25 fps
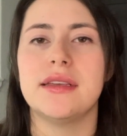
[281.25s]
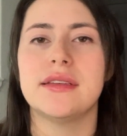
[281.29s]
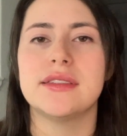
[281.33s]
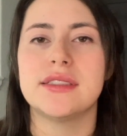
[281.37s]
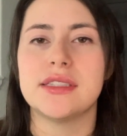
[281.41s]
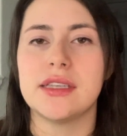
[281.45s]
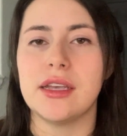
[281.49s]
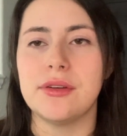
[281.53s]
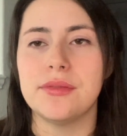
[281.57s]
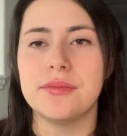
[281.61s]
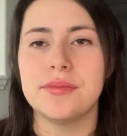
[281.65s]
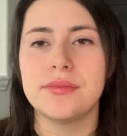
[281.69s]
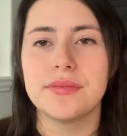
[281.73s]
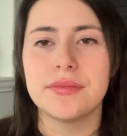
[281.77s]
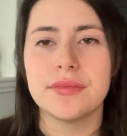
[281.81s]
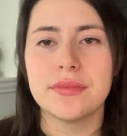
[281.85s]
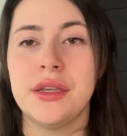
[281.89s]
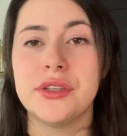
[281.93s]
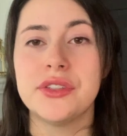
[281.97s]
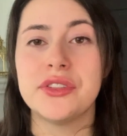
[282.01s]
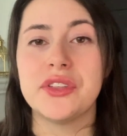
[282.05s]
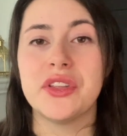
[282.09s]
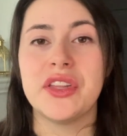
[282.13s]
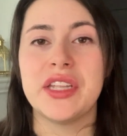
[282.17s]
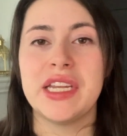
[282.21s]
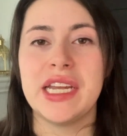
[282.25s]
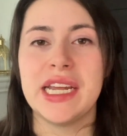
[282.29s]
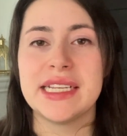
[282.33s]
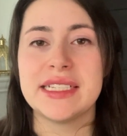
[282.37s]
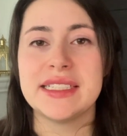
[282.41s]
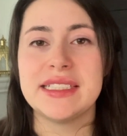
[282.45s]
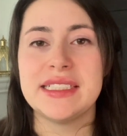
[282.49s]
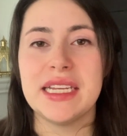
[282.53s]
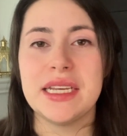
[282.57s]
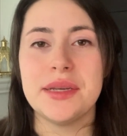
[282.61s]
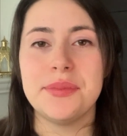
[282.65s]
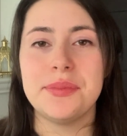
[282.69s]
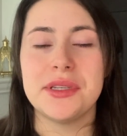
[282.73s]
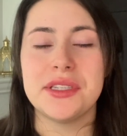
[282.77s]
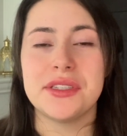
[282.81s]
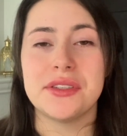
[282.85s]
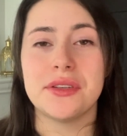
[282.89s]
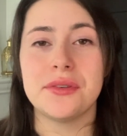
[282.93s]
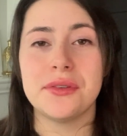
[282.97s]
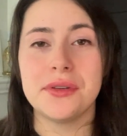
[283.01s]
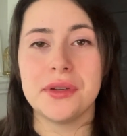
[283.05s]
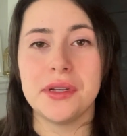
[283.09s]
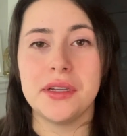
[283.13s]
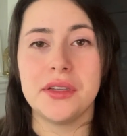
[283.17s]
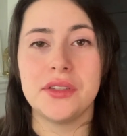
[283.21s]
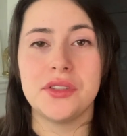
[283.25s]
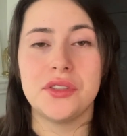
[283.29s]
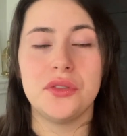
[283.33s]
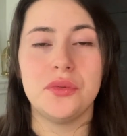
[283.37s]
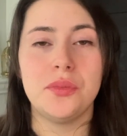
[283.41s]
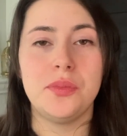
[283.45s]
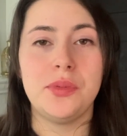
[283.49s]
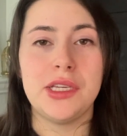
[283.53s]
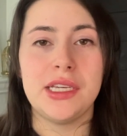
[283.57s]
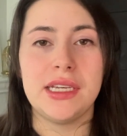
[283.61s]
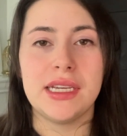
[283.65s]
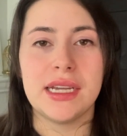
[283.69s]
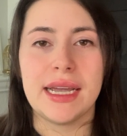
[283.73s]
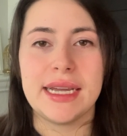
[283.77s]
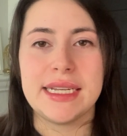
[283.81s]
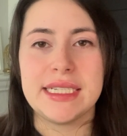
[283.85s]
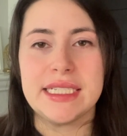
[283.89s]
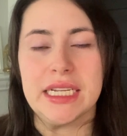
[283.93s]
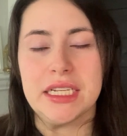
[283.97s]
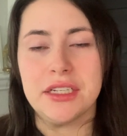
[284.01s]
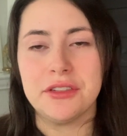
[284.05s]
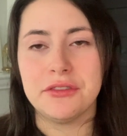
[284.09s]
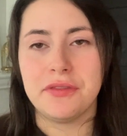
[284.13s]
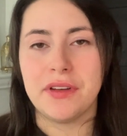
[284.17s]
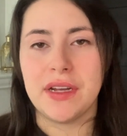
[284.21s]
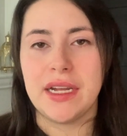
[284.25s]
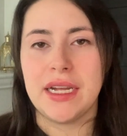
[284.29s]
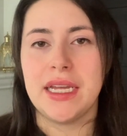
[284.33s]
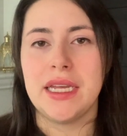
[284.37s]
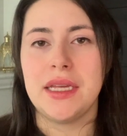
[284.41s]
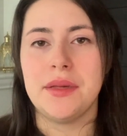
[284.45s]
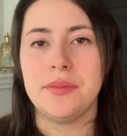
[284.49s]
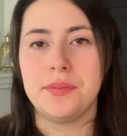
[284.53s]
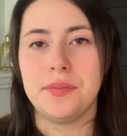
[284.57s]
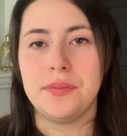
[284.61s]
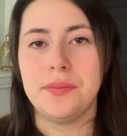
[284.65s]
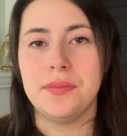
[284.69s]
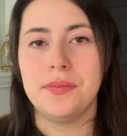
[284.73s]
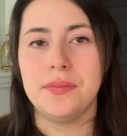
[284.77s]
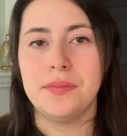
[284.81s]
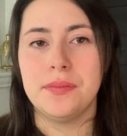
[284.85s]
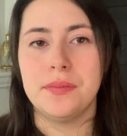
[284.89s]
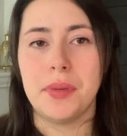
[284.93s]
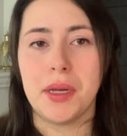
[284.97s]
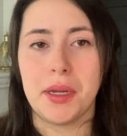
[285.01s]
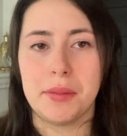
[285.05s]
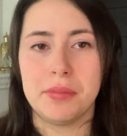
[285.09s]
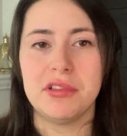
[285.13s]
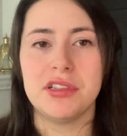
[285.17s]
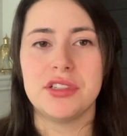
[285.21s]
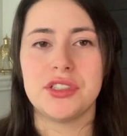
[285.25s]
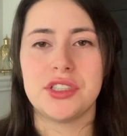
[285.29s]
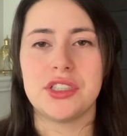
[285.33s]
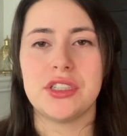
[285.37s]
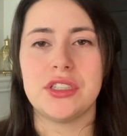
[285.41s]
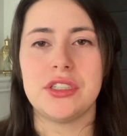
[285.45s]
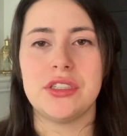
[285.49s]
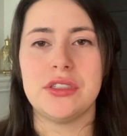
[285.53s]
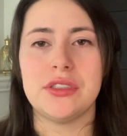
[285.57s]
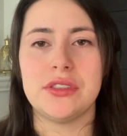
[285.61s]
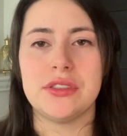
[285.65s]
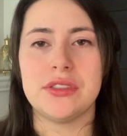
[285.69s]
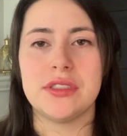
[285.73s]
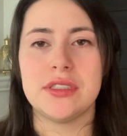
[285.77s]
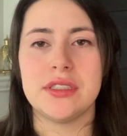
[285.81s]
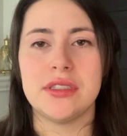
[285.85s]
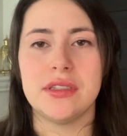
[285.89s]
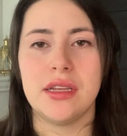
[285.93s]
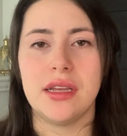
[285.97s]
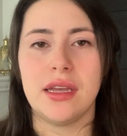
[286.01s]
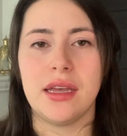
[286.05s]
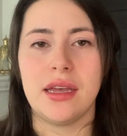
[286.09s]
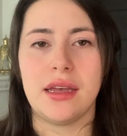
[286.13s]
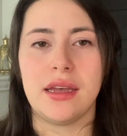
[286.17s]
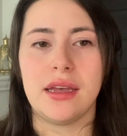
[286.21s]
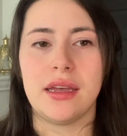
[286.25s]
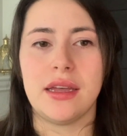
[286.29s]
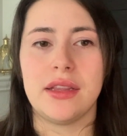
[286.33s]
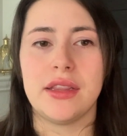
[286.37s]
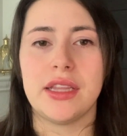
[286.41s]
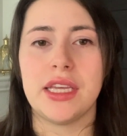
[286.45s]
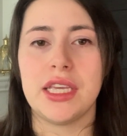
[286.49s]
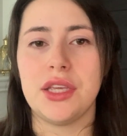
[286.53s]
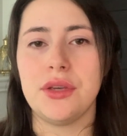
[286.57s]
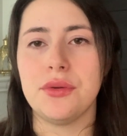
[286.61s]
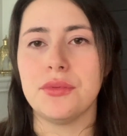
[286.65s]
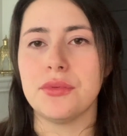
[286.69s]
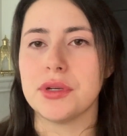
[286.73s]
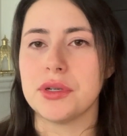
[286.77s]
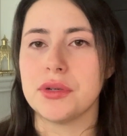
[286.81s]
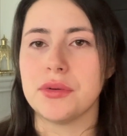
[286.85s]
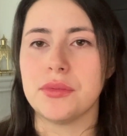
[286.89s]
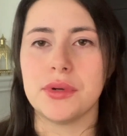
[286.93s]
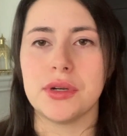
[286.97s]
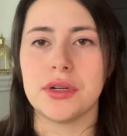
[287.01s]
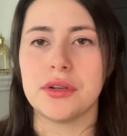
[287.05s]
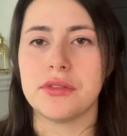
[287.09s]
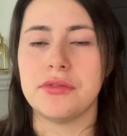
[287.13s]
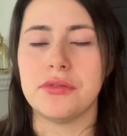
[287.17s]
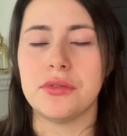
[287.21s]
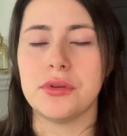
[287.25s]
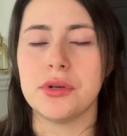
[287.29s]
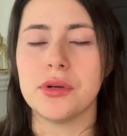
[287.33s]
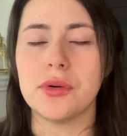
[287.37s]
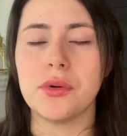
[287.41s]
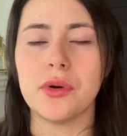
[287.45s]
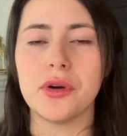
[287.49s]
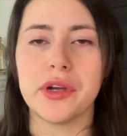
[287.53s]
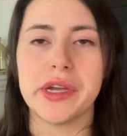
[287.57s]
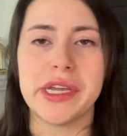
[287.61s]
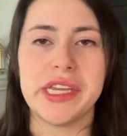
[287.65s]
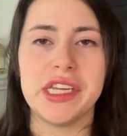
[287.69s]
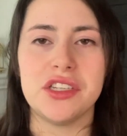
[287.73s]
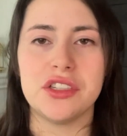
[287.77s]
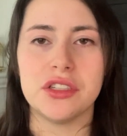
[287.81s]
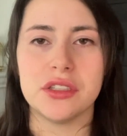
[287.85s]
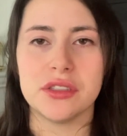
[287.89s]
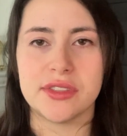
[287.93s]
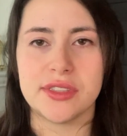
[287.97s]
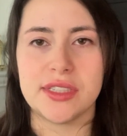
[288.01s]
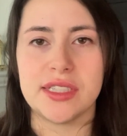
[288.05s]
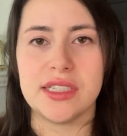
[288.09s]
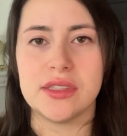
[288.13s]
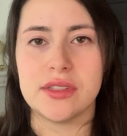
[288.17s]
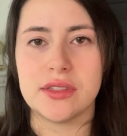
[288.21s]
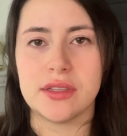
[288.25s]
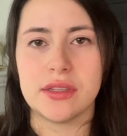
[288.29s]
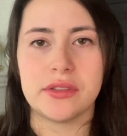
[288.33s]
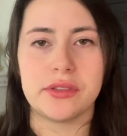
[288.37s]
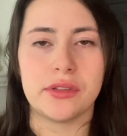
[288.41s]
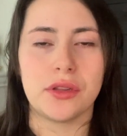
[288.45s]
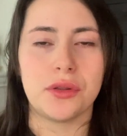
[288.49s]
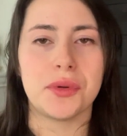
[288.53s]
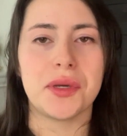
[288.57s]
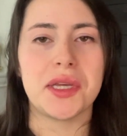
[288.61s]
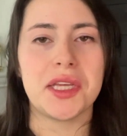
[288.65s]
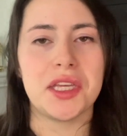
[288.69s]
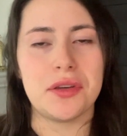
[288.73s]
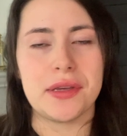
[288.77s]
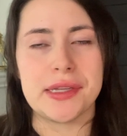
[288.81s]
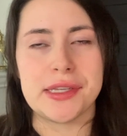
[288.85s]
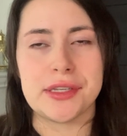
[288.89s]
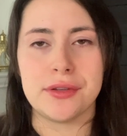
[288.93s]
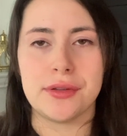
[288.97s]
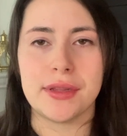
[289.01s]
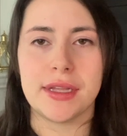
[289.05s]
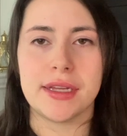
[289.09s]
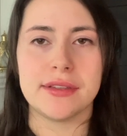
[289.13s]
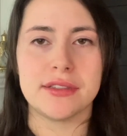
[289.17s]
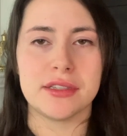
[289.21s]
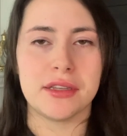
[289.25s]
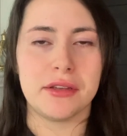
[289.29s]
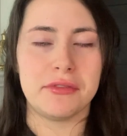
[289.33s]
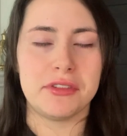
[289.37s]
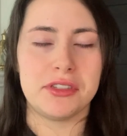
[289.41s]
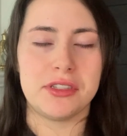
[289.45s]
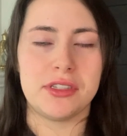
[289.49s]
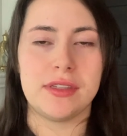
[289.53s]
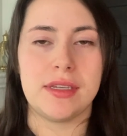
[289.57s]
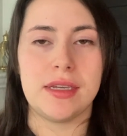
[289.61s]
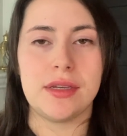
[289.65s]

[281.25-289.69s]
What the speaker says: So the next step is going to be identifying publishers that you want to work for, or agencies. So the way you can do that is obviously